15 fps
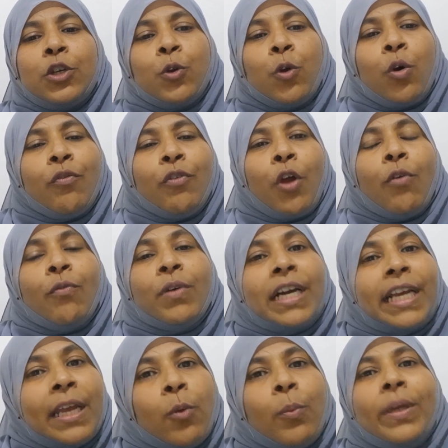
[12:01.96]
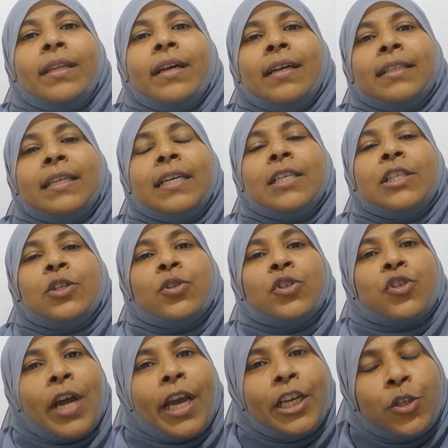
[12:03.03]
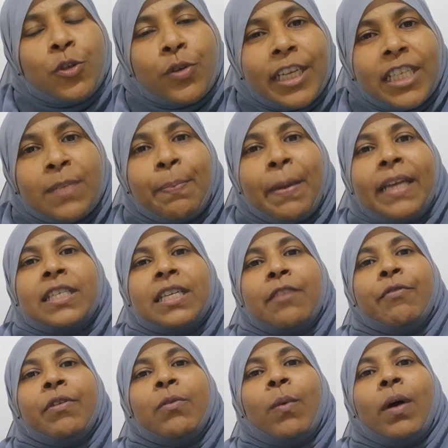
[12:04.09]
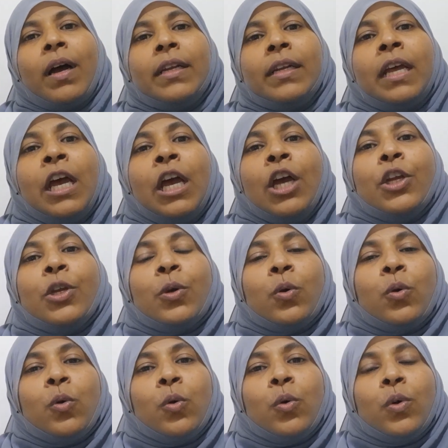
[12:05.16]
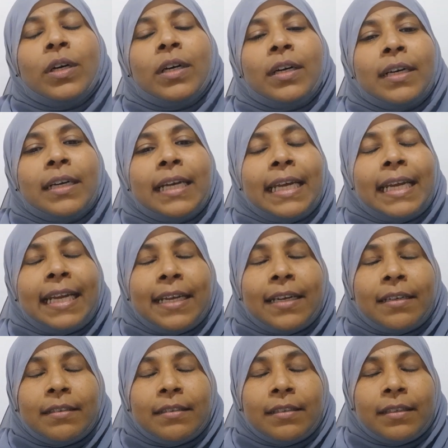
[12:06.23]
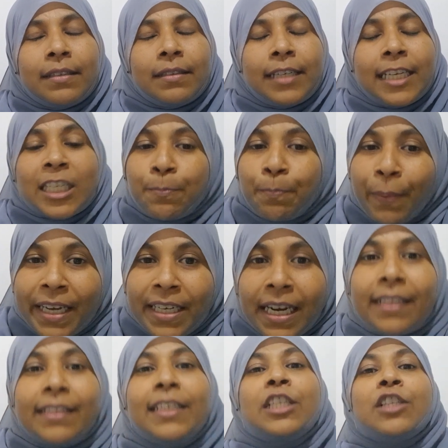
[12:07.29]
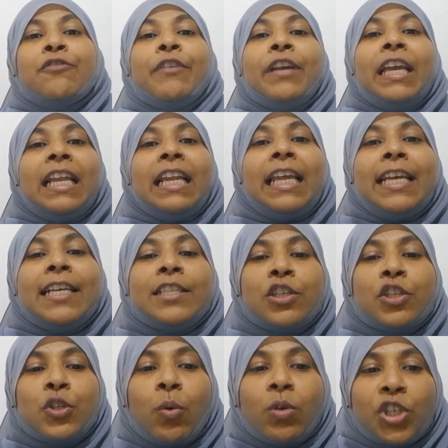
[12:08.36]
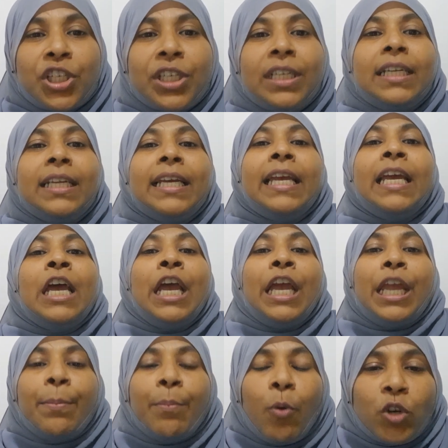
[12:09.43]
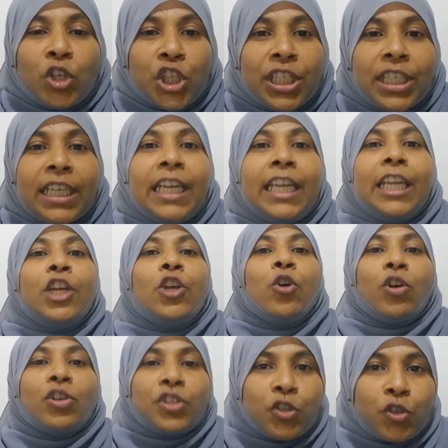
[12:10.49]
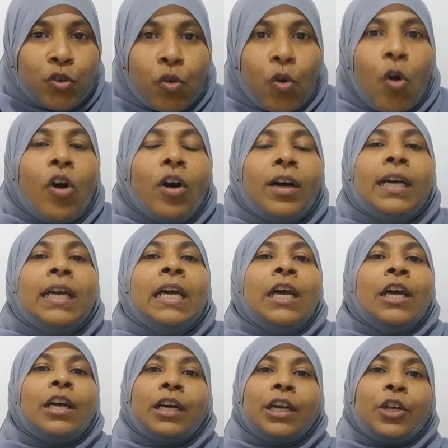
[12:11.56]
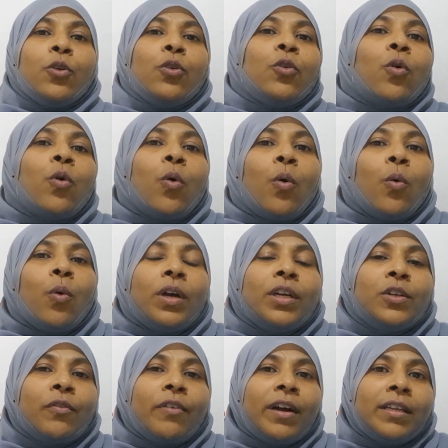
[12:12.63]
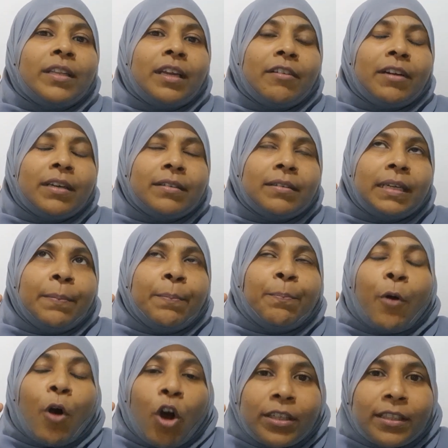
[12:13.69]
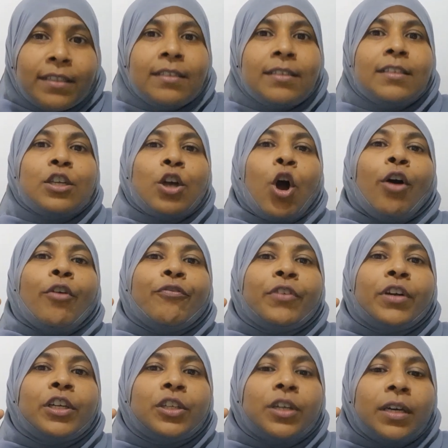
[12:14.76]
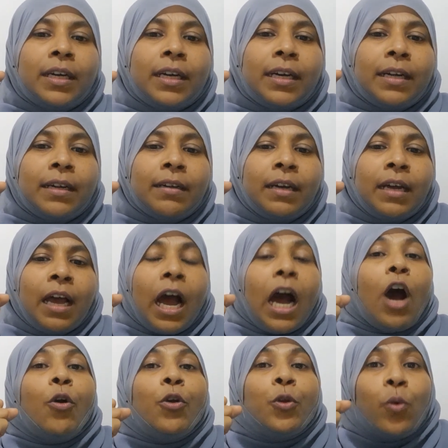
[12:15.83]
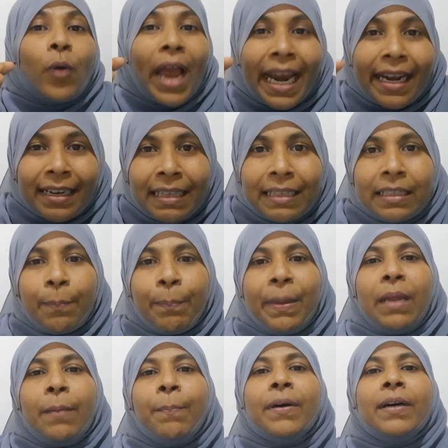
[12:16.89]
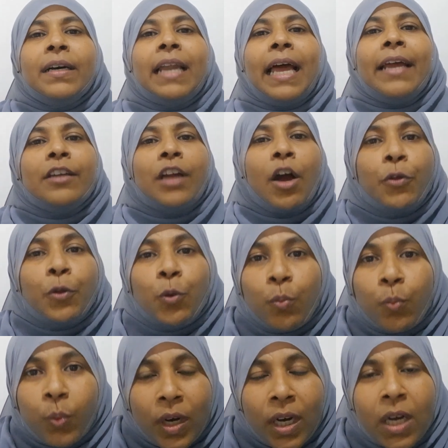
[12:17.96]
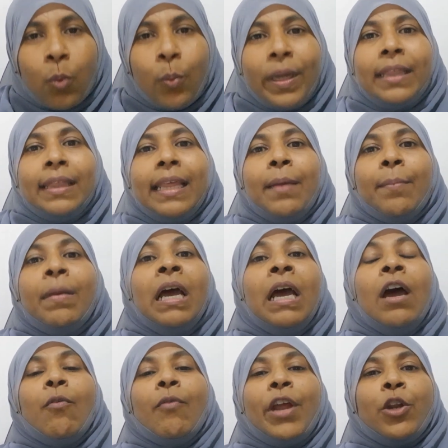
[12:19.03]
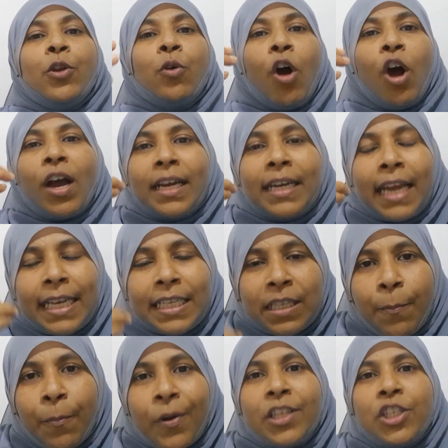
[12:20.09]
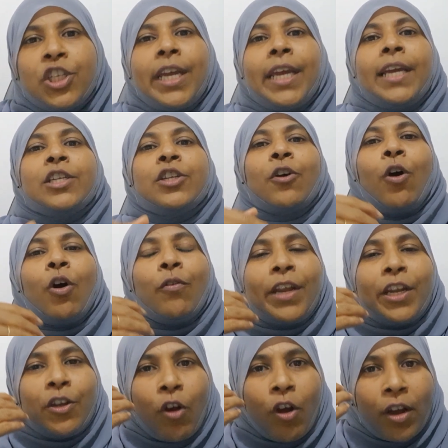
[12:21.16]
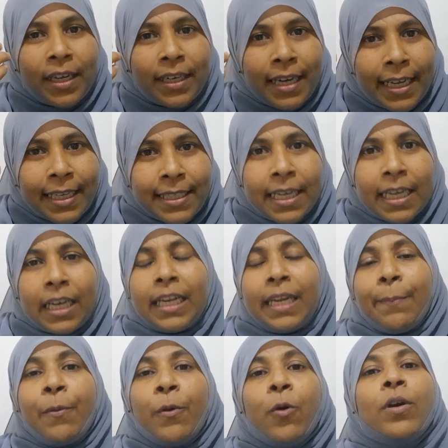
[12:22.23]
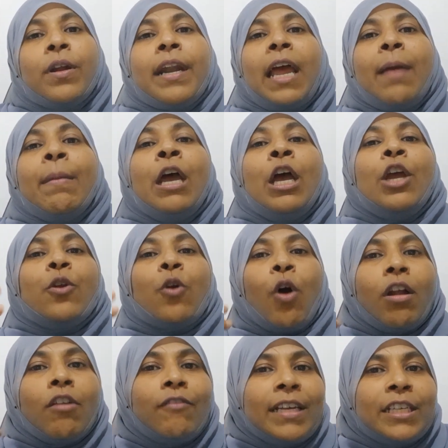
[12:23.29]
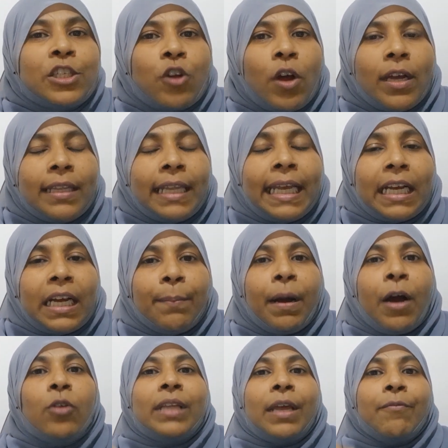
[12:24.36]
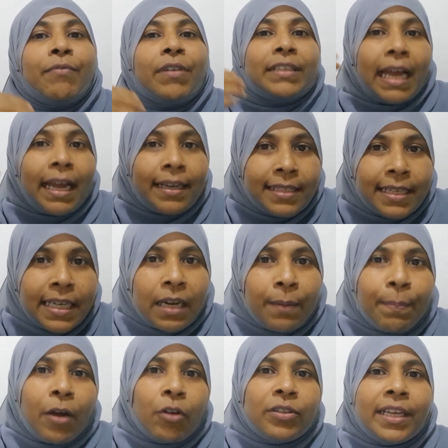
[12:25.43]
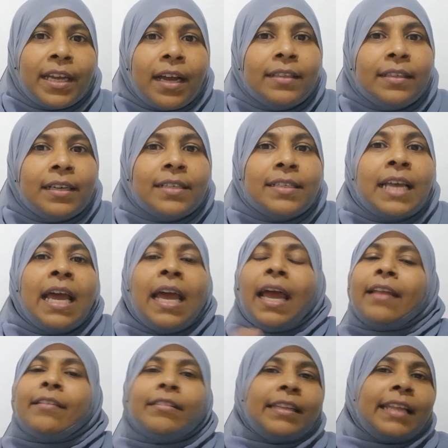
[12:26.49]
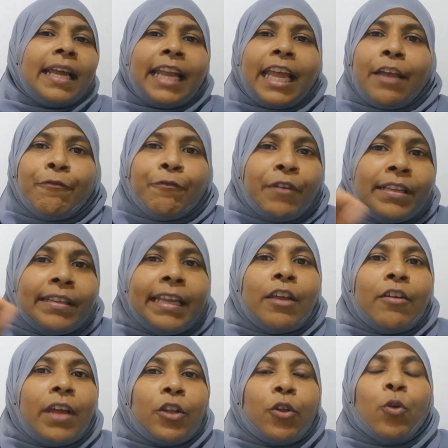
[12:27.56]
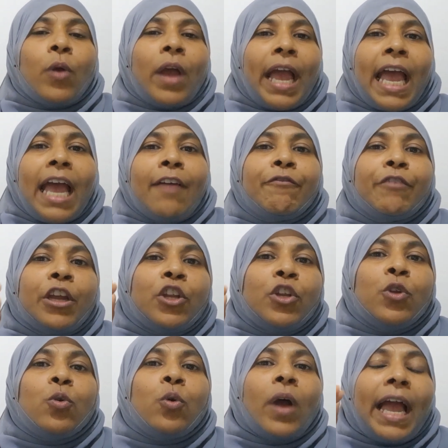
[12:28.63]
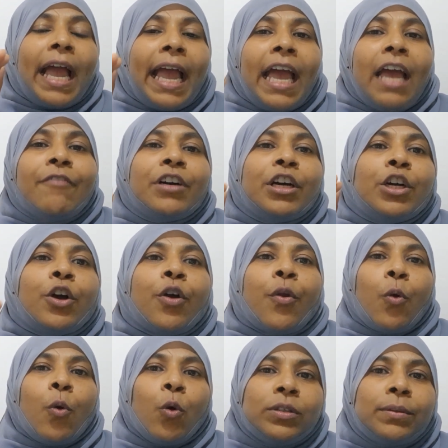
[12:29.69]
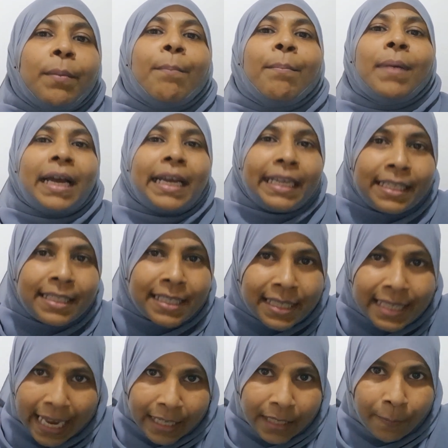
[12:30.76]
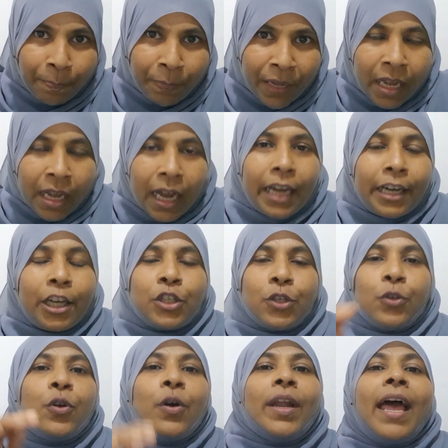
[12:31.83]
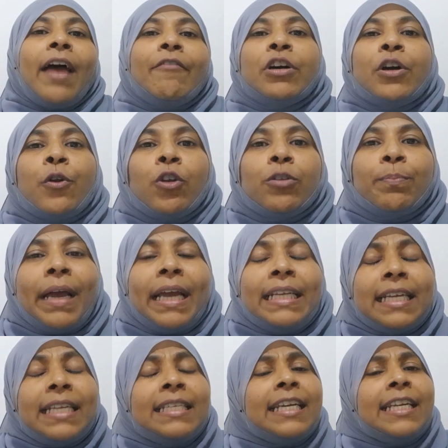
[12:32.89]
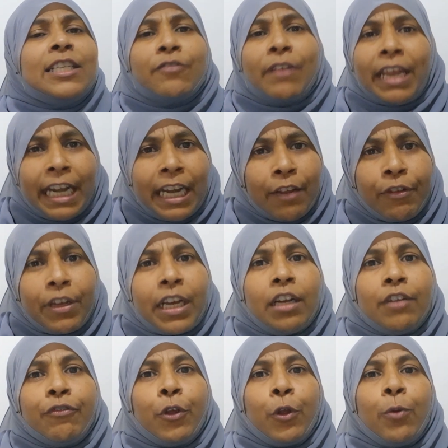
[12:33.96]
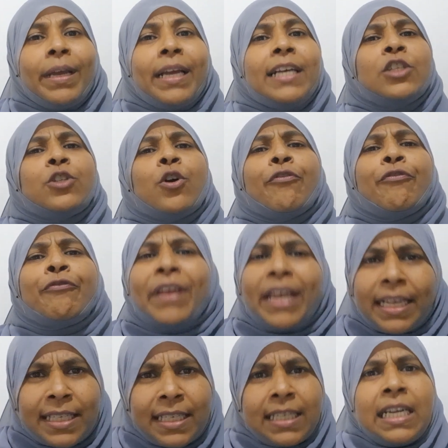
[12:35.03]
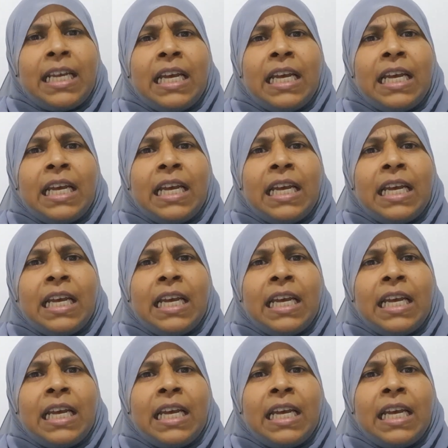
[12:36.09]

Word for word: know you're working with others you try to respect everyone you uh, uh, uh respect others feelings socially emotionally you're strong uh, you know you, the importance of uh, how you handle the people and how you work with them when you organize a project or when you're organizing any program you always think about empathizing about the others and that everything that you have when you have a growth growth mindset unless you don't have a growth mindset it is very difficult for you because you're fixed